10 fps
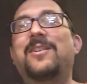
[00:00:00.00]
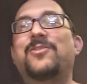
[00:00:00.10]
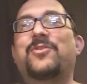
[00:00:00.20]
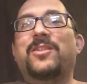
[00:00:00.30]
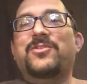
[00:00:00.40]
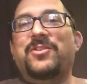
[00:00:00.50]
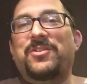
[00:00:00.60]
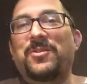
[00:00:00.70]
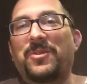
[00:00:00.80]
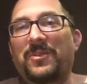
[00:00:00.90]
trudging
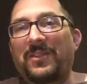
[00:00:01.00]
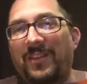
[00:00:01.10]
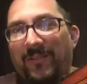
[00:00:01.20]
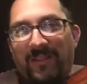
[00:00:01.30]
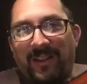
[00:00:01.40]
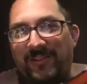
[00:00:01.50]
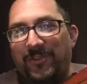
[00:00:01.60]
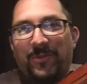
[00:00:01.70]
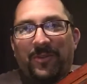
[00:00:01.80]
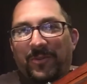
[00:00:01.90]
through the, you know, like
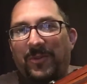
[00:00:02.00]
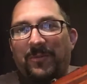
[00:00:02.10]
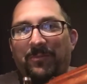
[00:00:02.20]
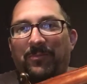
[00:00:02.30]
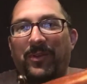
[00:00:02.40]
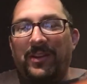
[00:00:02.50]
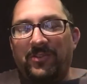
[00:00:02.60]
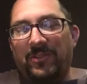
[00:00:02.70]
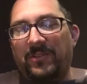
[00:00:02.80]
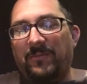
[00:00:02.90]
shooting through the
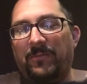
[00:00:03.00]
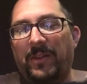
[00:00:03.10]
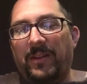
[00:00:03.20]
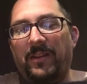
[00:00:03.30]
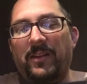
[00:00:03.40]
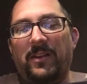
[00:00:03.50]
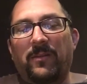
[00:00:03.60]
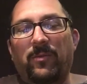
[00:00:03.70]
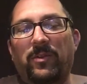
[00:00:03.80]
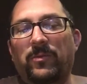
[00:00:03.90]
branches and playing
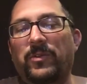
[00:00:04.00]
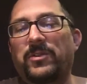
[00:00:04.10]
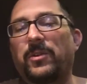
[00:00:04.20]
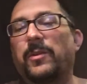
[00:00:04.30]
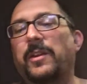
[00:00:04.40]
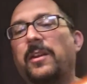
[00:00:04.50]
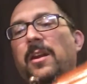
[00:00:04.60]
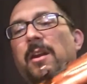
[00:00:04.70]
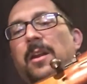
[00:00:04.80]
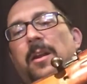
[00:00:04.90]
World War II with it.
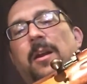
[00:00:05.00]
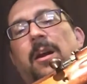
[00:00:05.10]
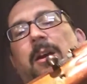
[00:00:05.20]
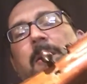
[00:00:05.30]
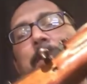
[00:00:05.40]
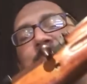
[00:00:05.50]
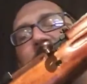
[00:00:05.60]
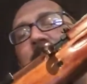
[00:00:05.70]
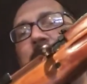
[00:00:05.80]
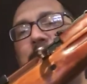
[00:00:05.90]

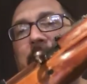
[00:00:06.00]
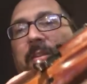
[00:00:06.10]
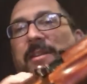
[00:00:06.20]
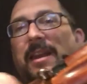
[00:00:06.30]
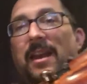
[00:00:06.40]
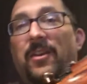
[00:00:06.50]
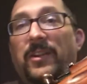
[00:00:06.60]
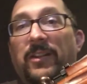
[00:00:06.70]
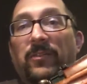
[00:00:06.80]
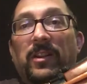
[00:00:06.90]
He was bearing
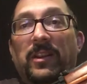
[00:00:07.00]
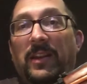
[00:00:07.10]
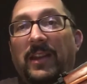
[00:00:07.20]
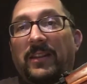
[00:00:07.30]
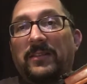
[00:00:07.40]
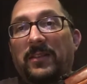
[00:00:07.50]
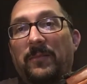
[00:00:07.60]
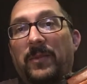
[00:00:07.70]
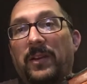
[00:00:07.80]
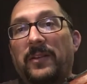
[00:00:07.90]
down and really getting
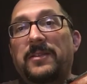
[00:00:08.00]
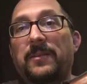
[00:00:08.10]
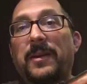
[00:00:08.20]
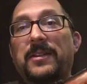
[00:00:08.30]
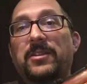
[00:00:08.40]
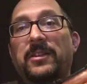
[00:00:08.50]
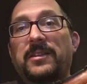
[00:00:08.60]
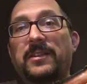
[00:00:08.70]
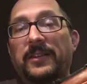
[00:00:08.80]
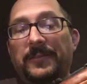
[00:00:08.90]
some hits on the
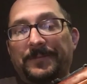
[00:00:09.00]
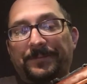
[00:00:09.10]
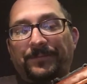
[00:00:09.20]
steel.